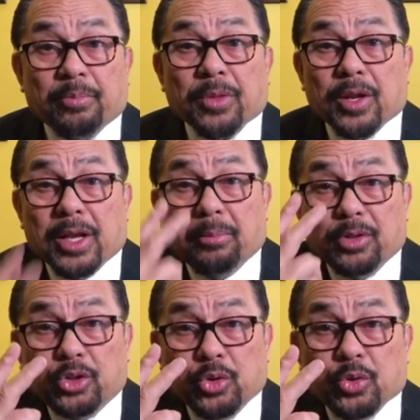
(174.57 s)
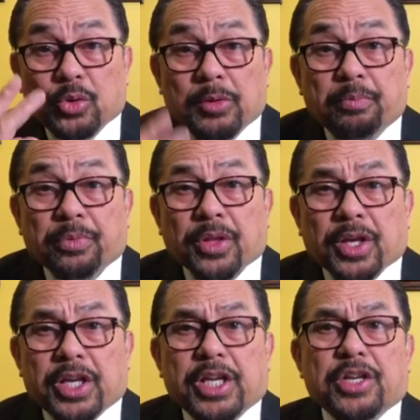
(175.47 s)
Number two,
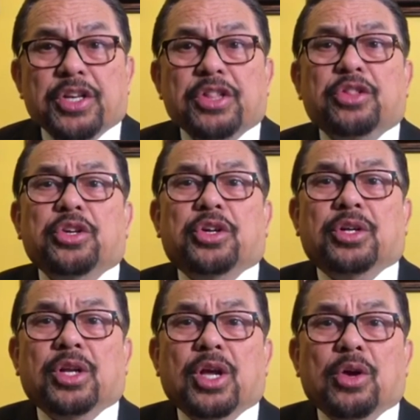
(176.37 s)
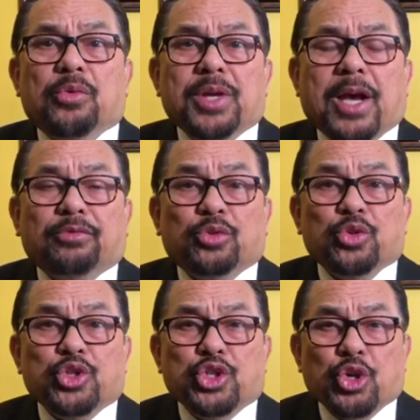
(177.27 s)
in return, we have to
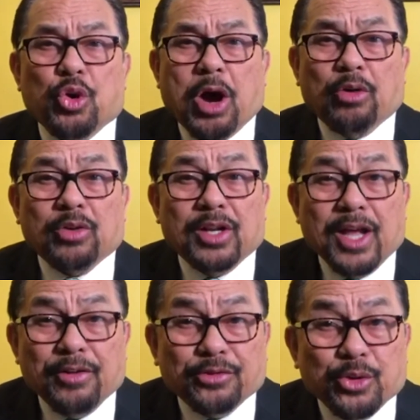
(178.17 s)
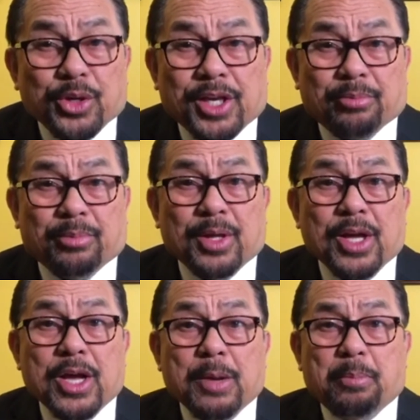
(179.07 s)
show our love to him
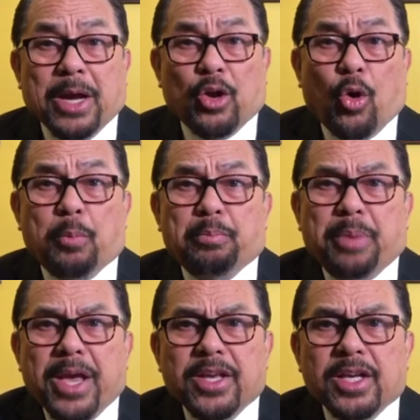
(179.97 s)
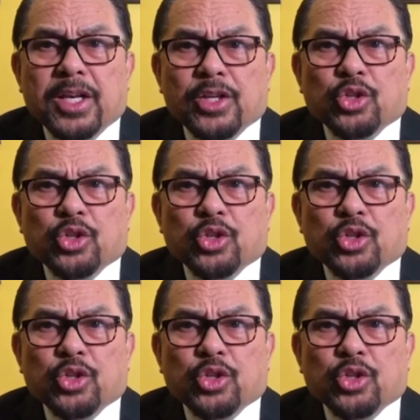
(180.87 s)
by obeying his